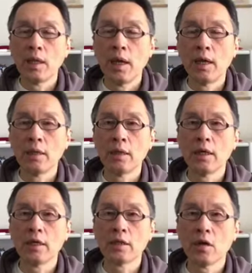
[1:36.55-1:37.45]
and
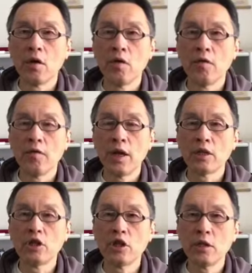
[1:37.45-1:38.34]
that's called
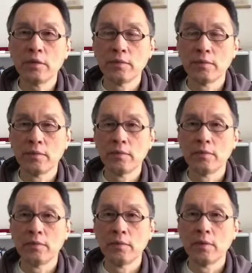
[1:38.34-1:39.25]
fudging.
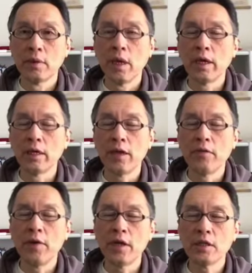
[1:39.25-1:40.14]
An
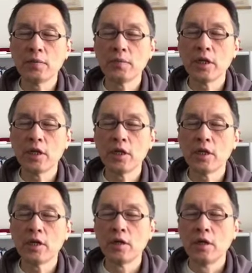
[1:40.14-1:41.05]
advanced
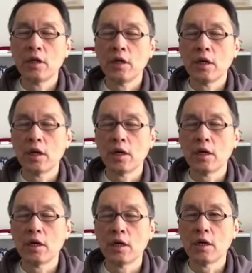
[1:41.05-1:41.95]
player
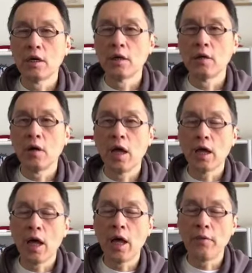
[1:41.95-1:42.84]
or
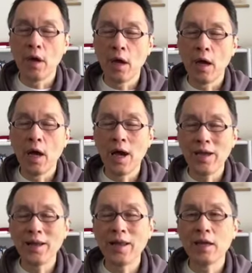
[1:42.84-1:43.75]
a
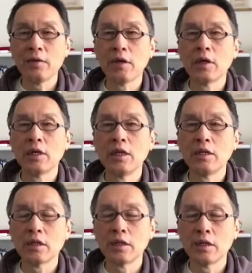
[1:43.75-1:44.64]
high level
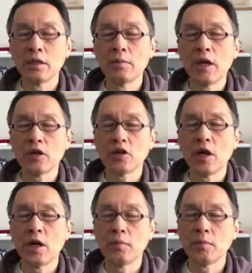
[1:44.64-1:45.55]
internal martial
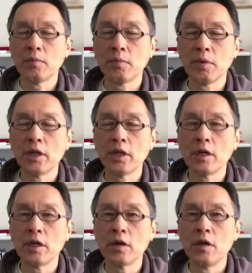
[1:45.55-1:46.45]
art
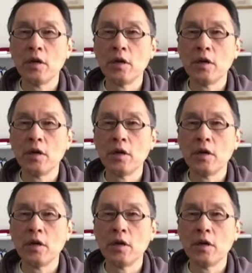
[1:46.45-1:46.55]
player